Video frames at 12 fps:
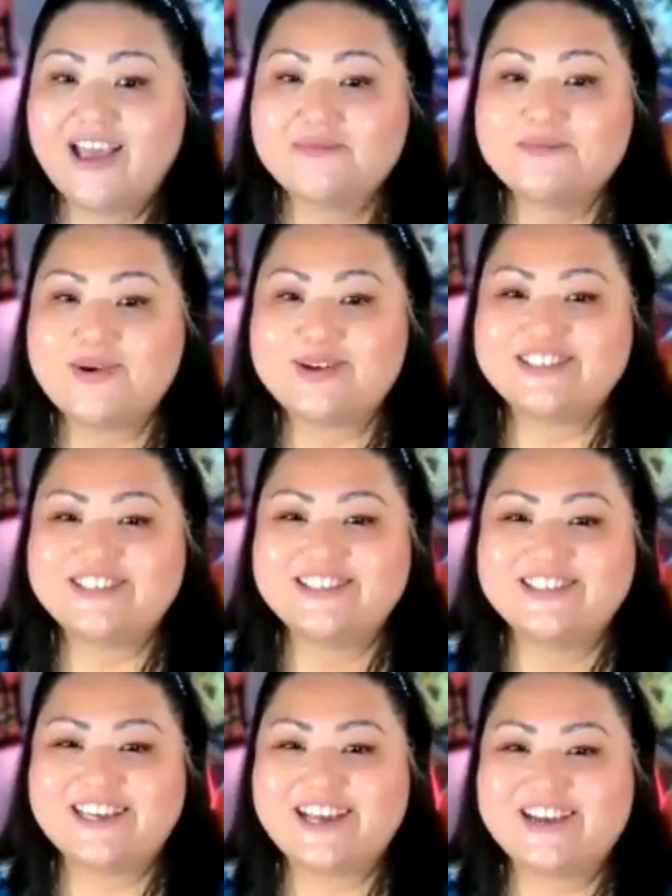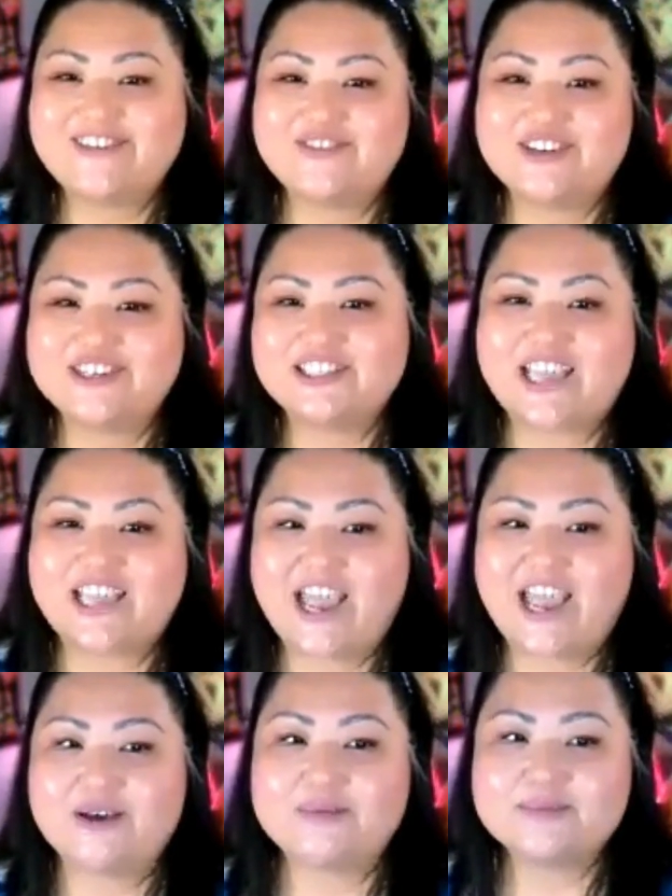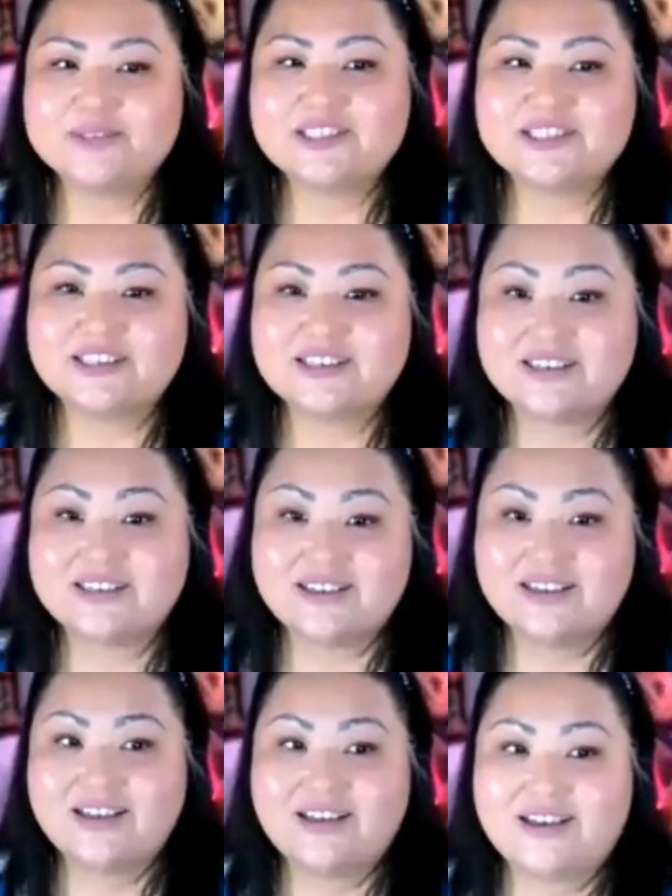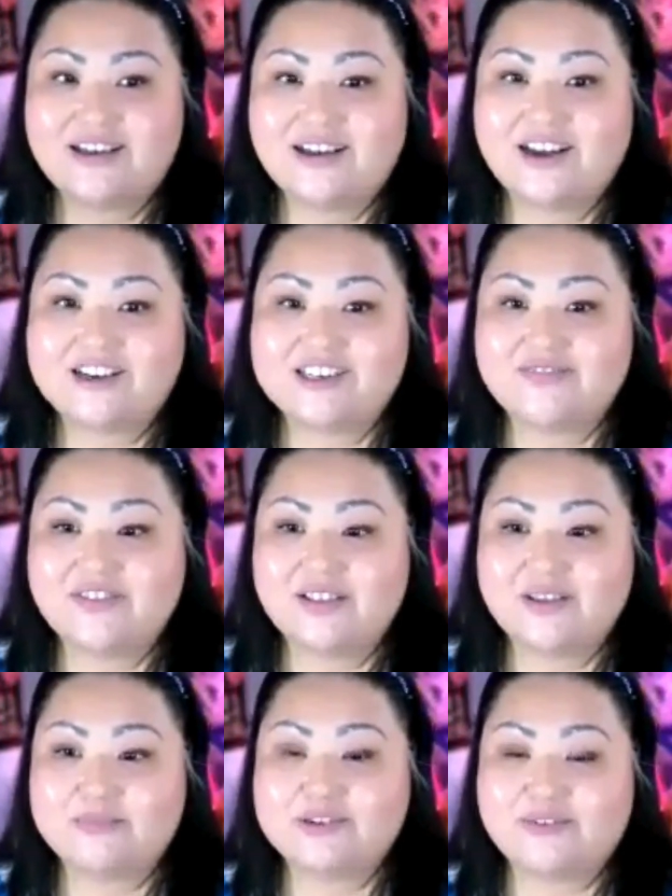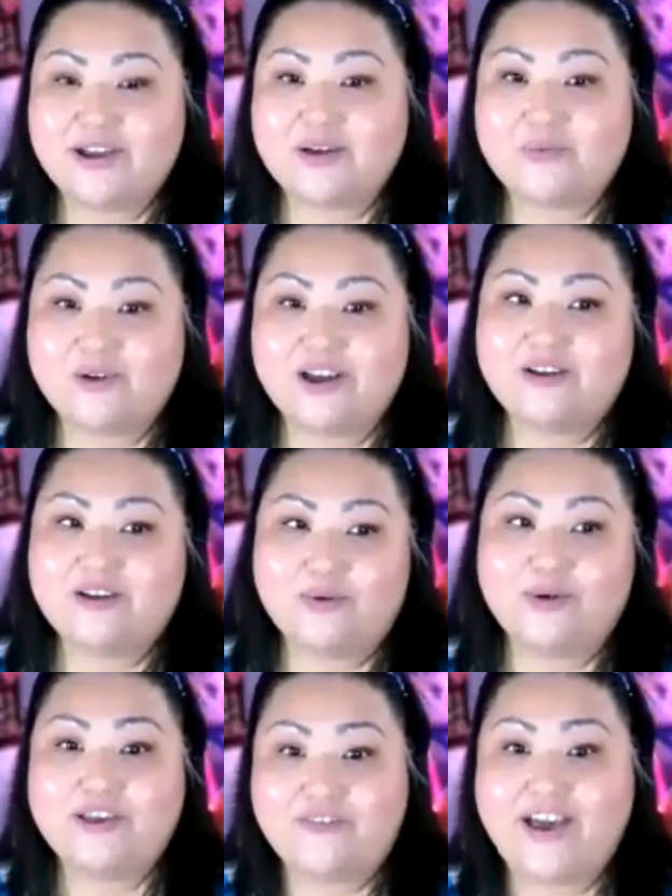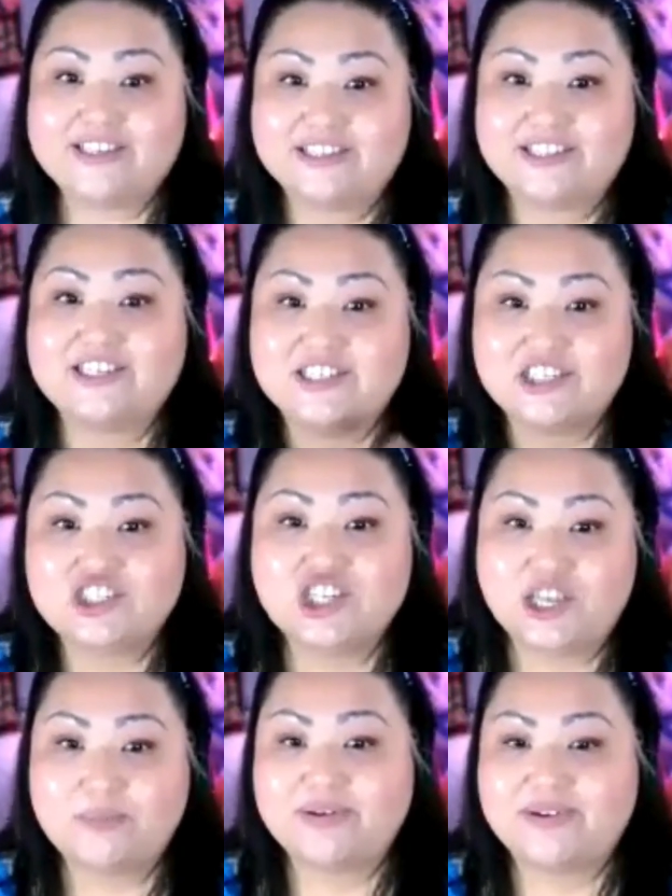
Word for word: Most of your scams are developed around what? Quick, fast, easy, cheap.